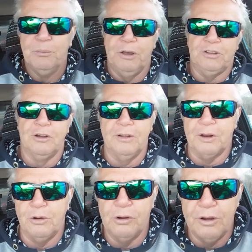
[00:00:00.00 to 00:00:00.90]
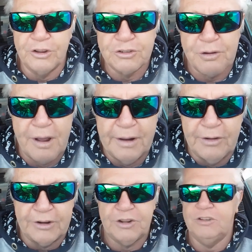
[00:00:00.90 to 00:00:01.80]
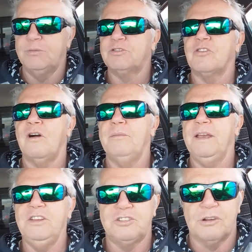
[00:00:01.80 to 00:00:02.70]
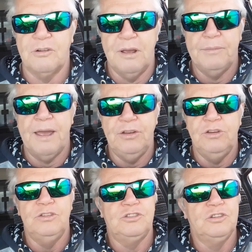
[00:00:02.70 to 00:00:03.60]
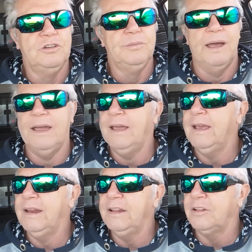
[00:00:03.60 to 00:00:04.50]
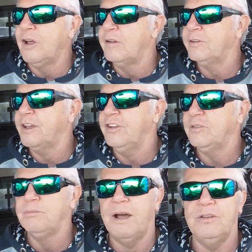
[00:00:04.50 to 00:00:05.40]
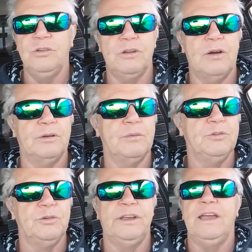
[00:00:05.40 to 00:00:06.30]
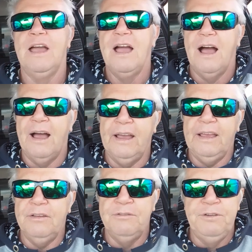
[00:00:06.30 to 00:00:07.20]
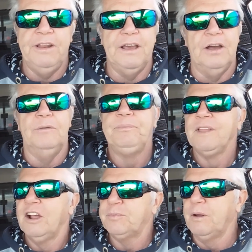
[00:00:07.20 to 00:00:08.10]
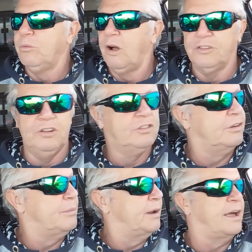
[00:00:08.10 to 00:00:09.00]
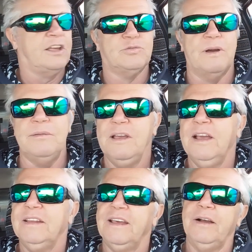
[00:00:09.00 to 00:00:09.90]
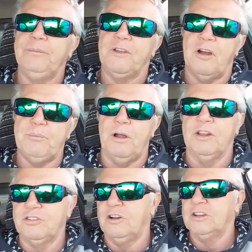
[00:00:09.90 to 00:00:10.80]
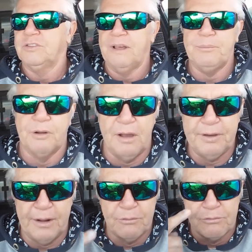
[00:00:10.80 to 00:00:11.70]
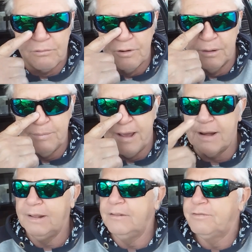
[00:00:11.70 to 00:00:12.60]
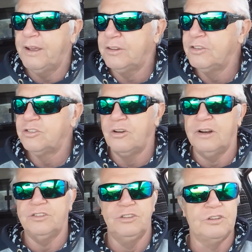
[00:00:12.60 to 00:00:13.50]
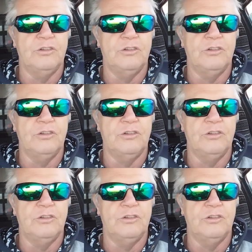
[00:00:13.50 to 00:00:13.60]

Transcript: Peace and light, that old guy, Australia. Like, share, subscribe, Instagram and YouTube, and hit the notification button. You'll know when I'm doing a video. It's been a while since I did my last one. Now, I apologise for that, but I've had really badly infected sinuses.